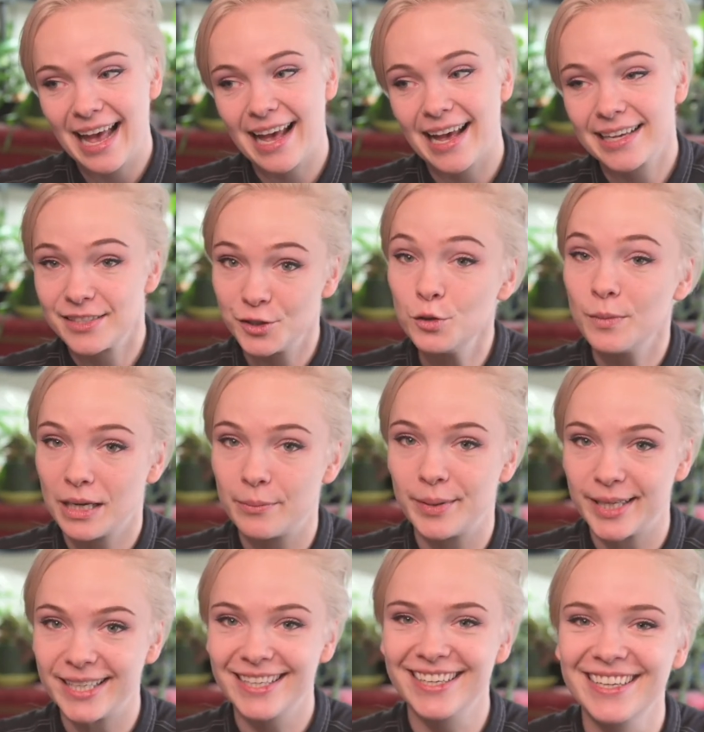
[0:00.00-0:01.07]
as you may
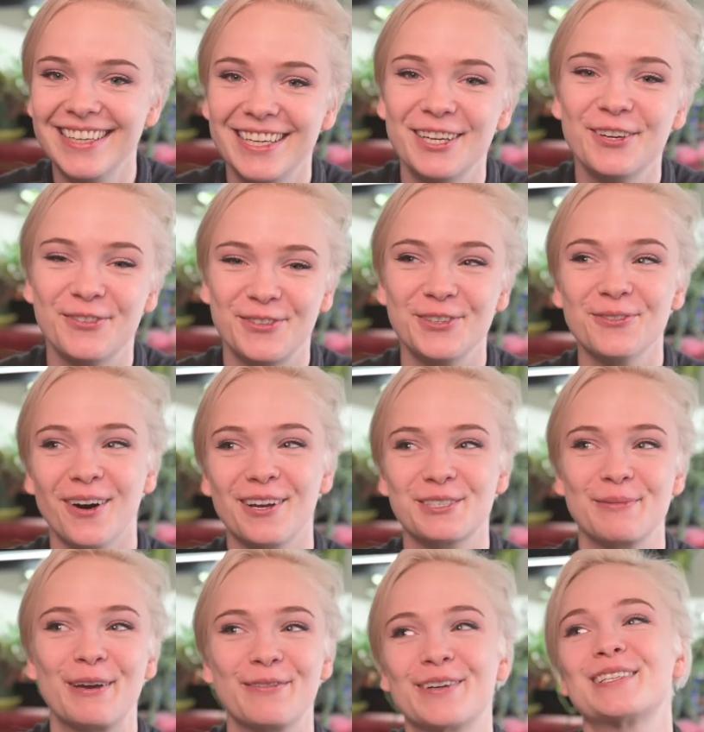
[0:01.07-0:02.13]
be if you watched
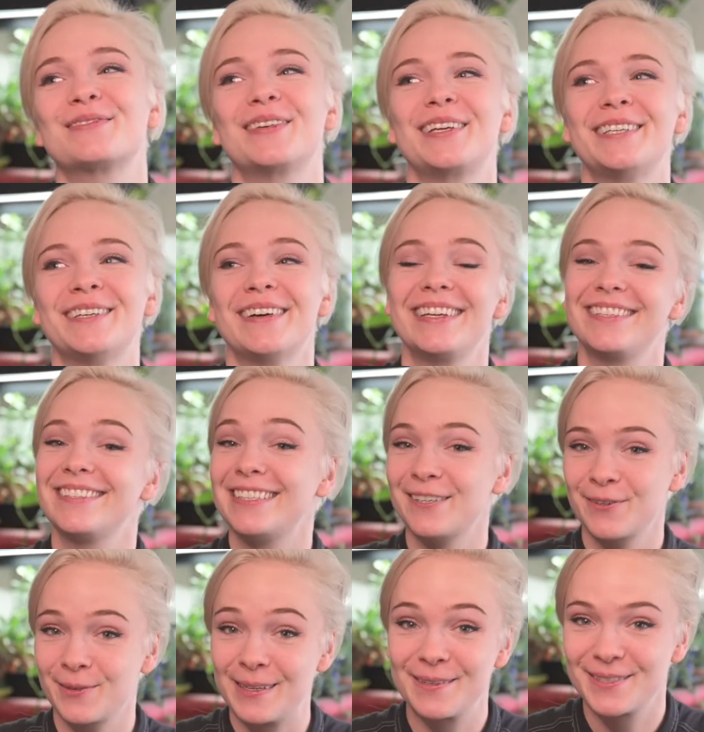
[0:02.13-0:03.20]
my first video and you're here
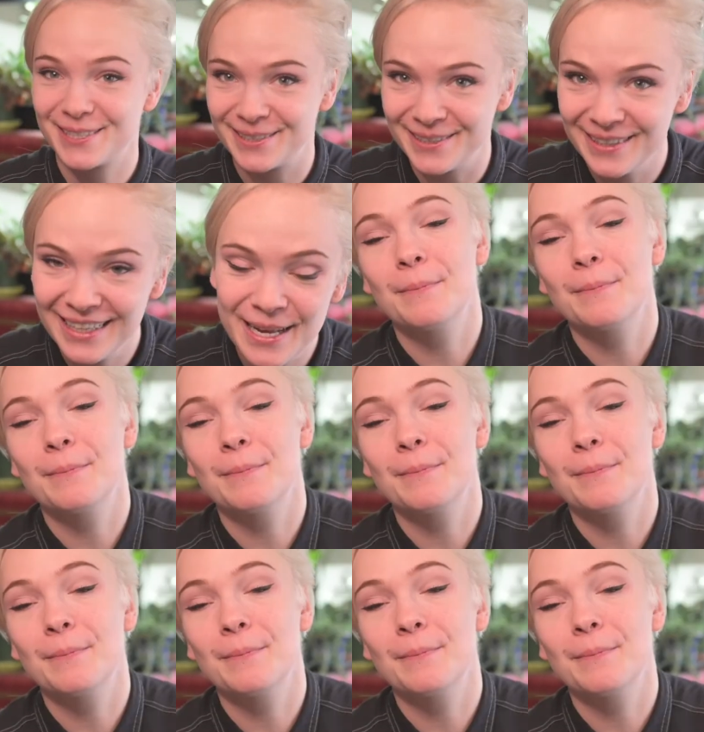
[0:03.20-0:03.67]
for round two.